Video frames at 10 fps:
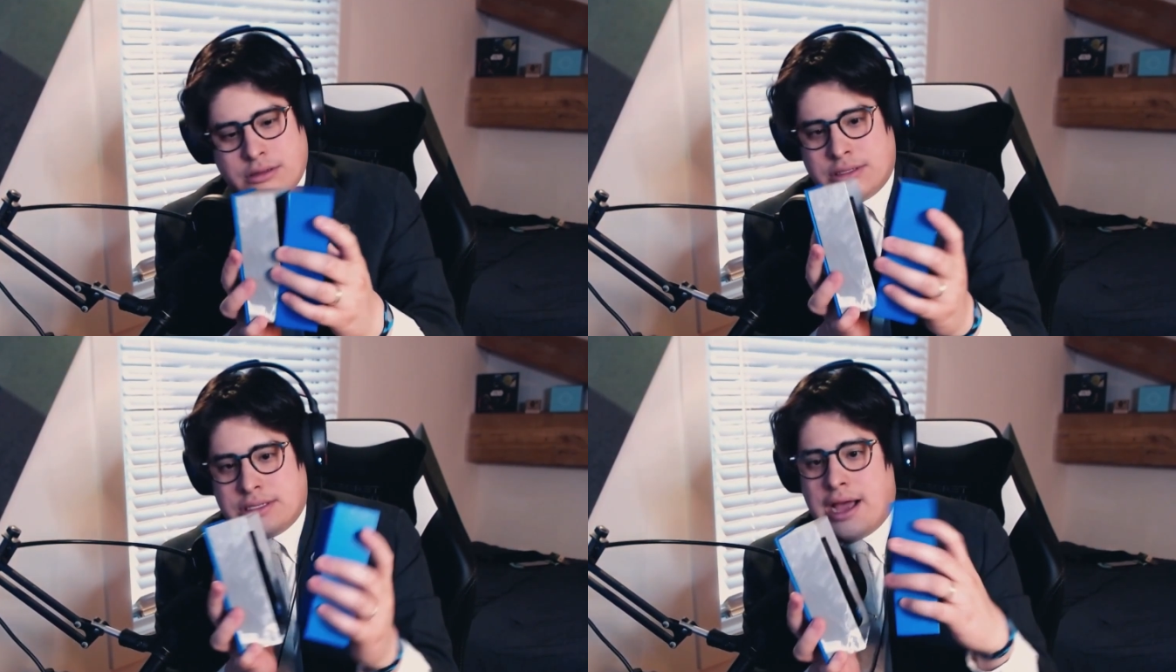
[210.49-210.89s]

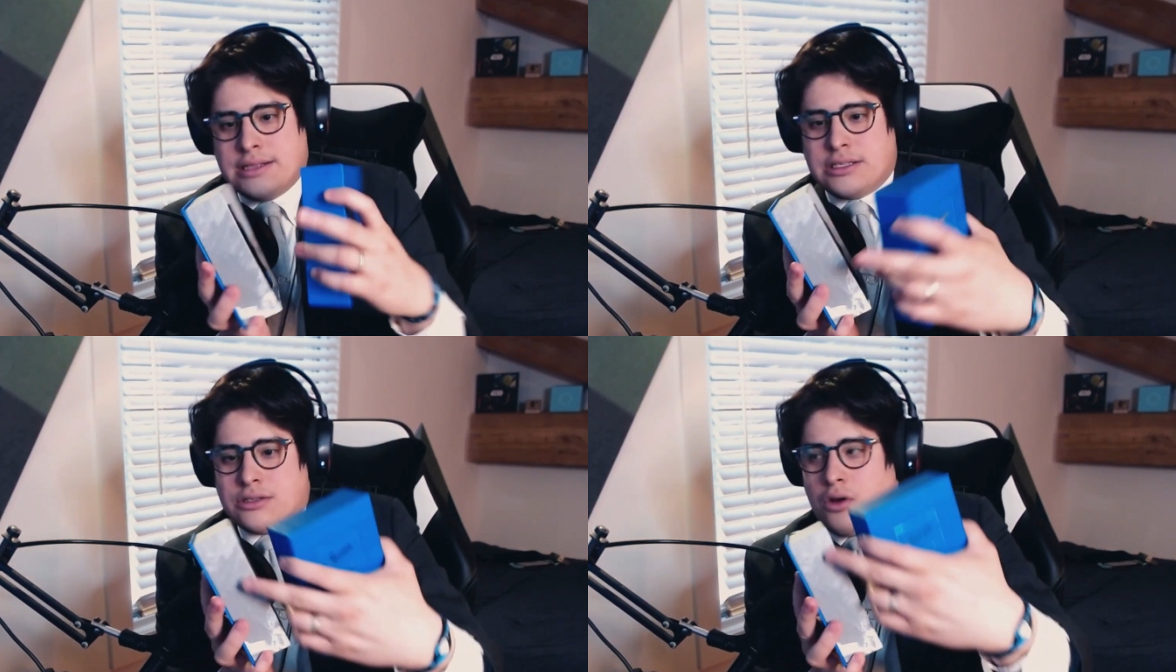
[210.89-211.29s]
The
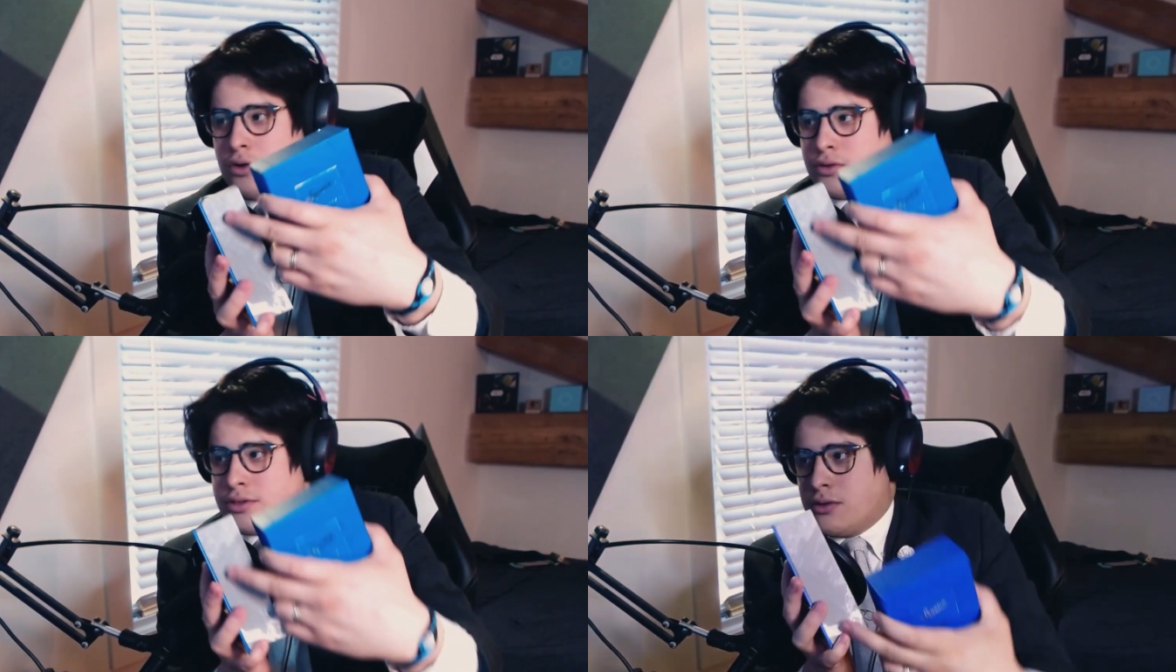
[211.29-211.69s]
sides is
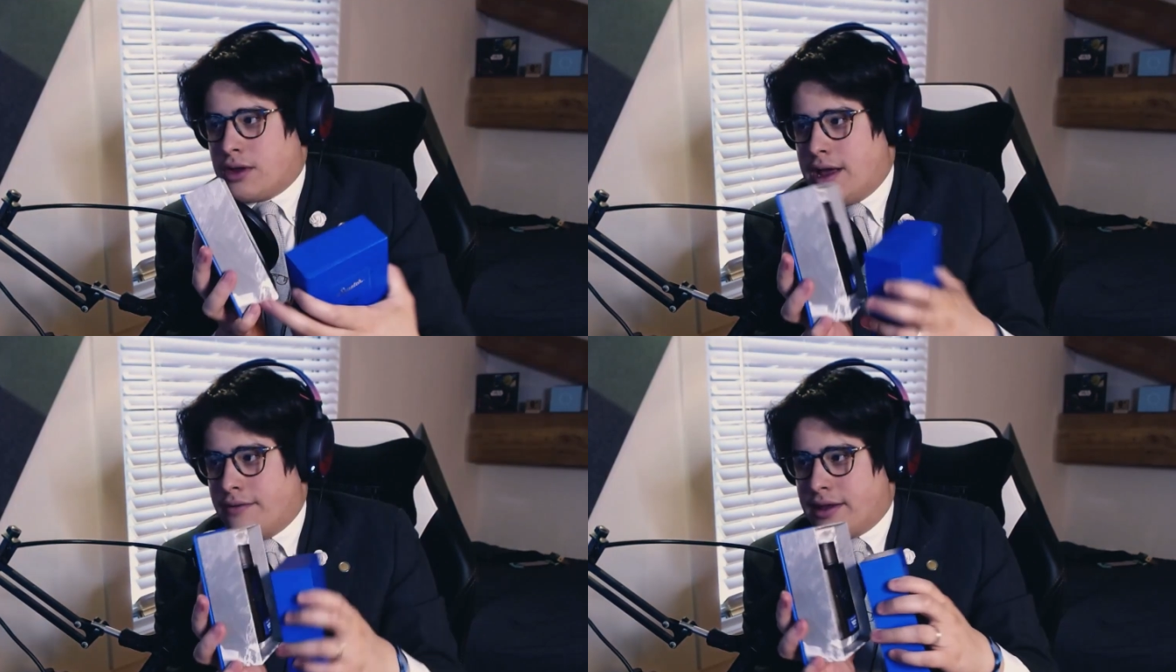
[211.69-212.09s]
also
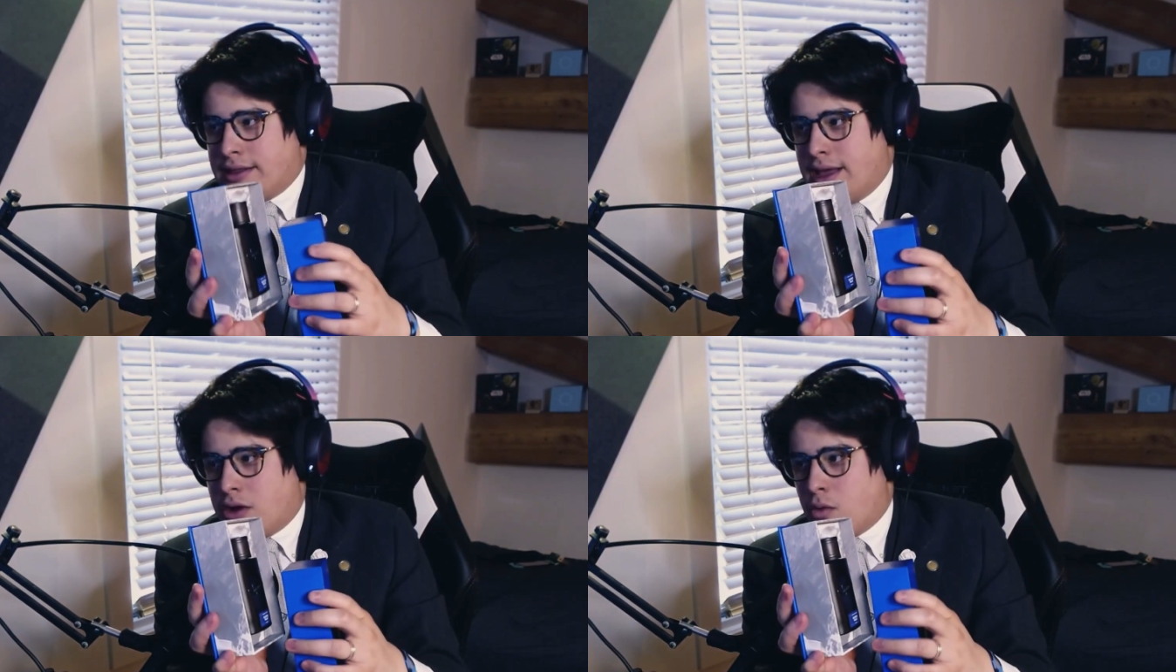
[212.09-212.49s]
kind of
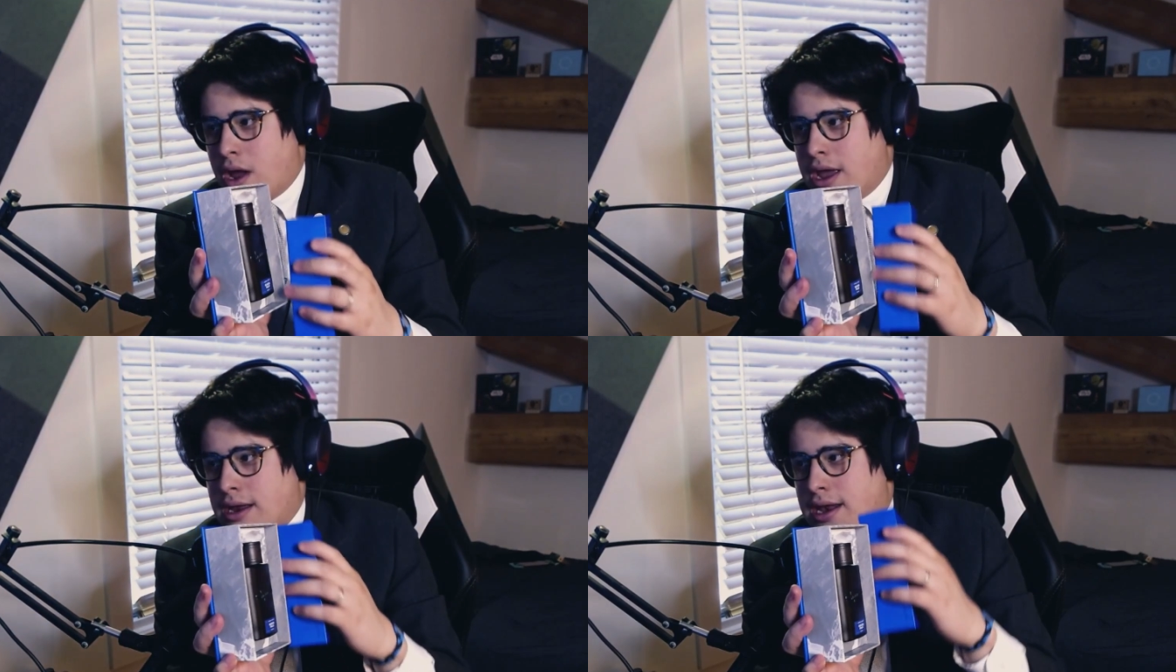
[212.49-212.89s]
like that
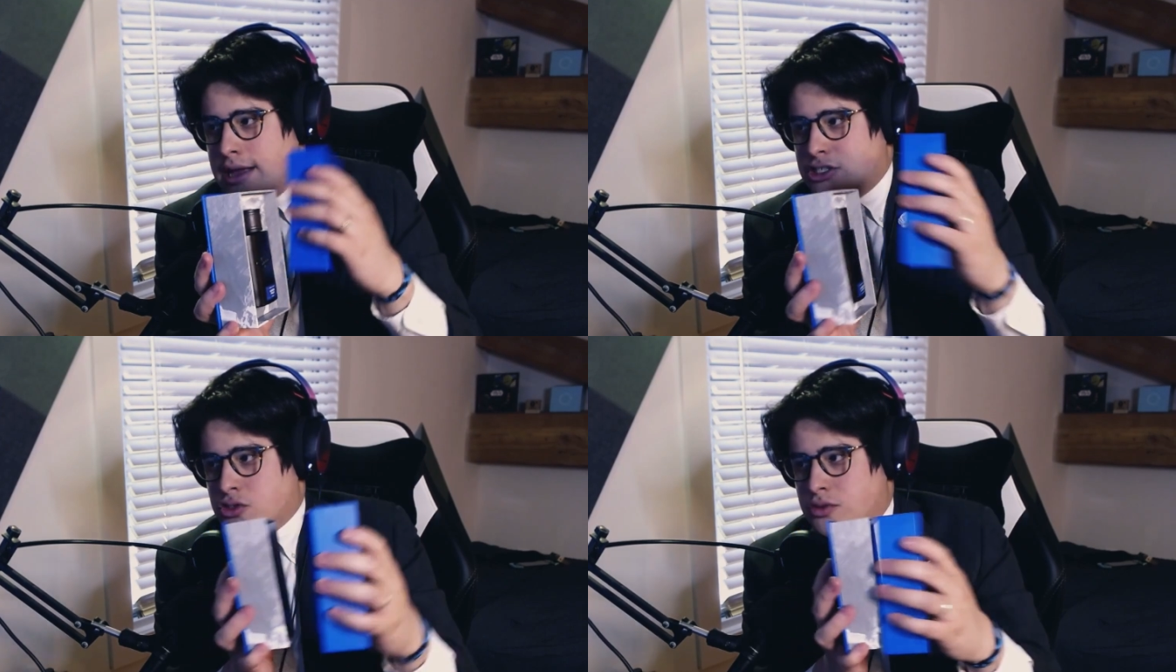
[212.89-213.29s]
gray,
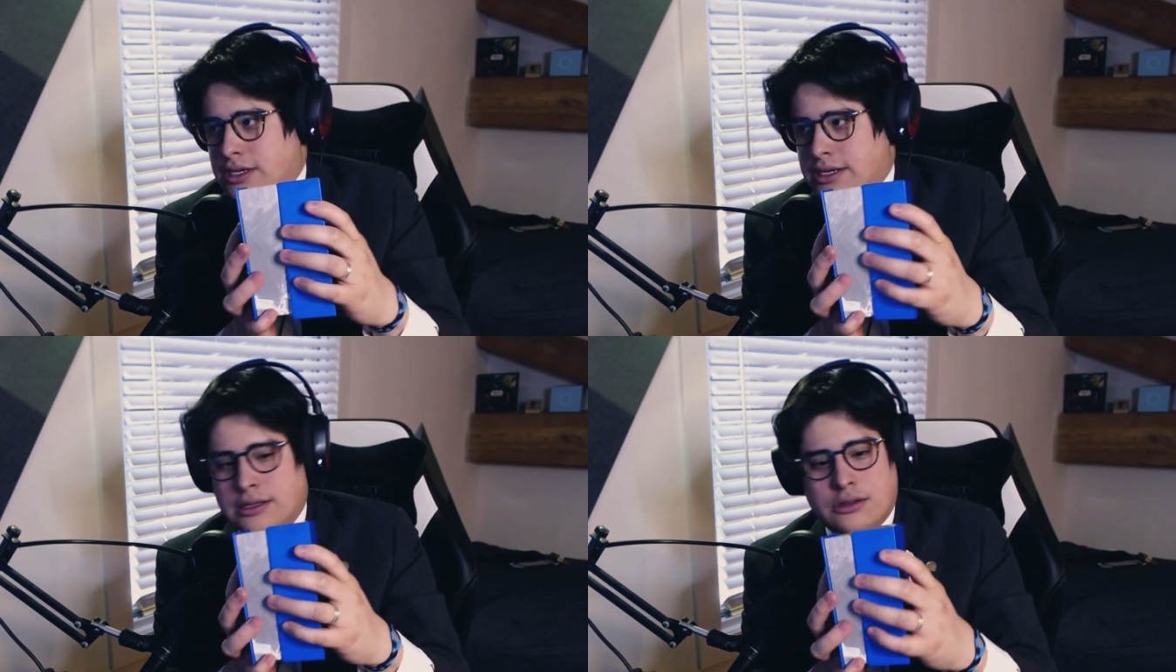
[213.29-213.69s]

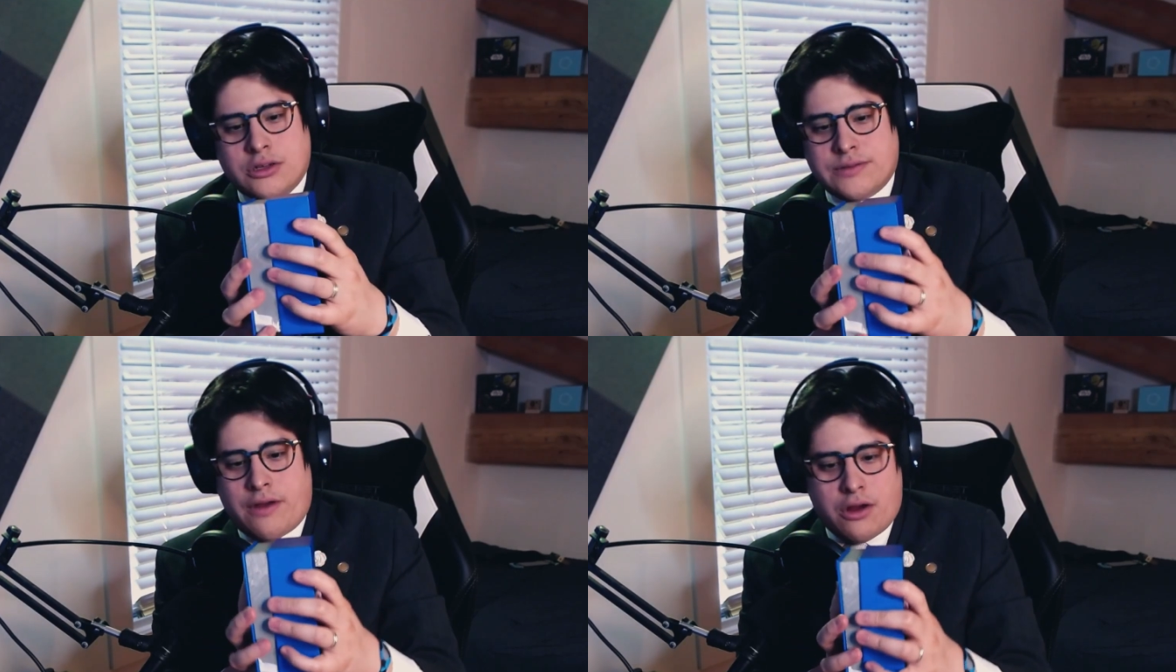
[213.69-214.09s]
naturey.
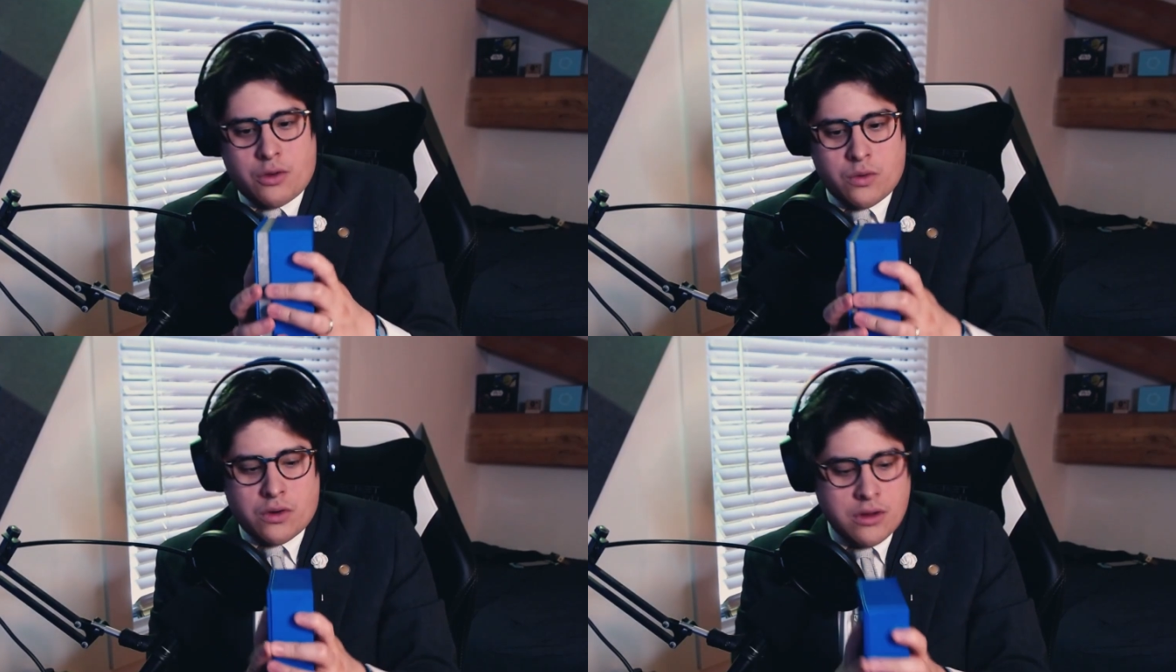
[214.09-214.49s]
Looks very
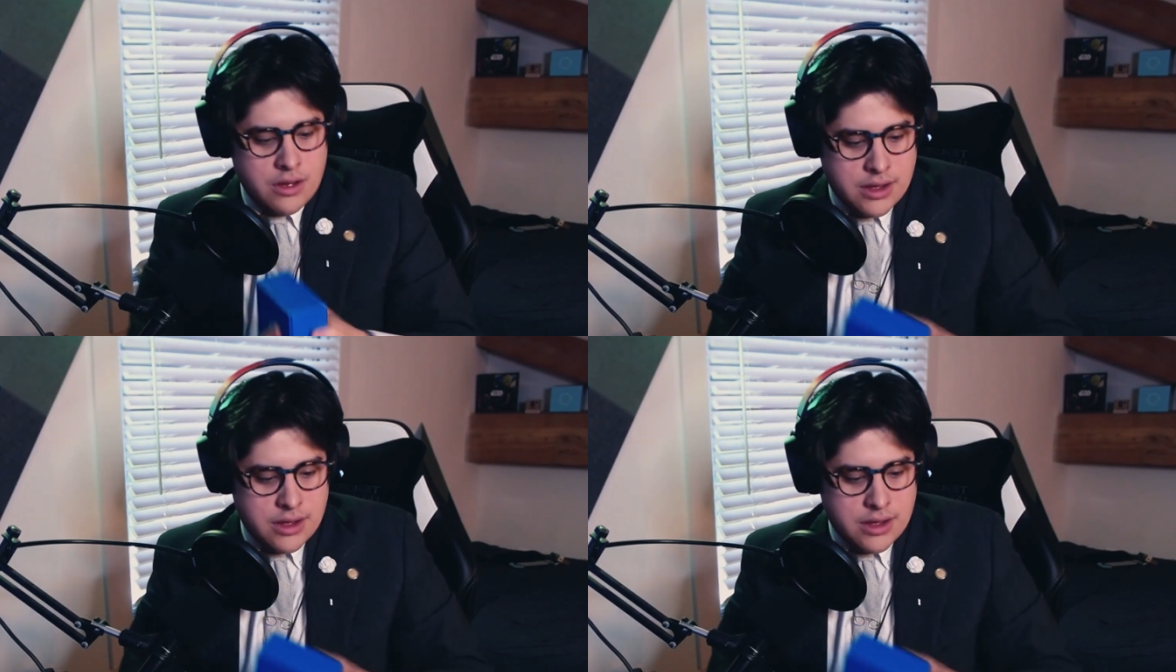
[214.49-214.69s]
cool.